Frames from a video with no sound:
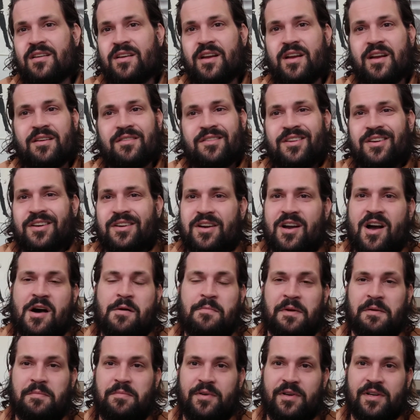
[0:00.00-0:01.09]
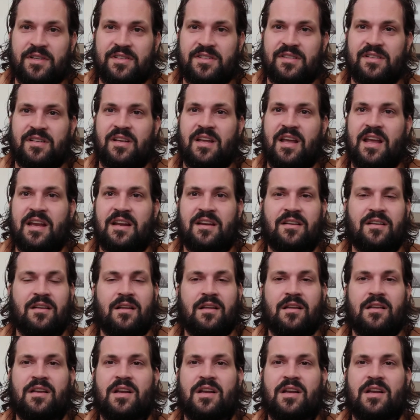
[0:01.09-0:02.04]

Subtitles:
They're comic books, and,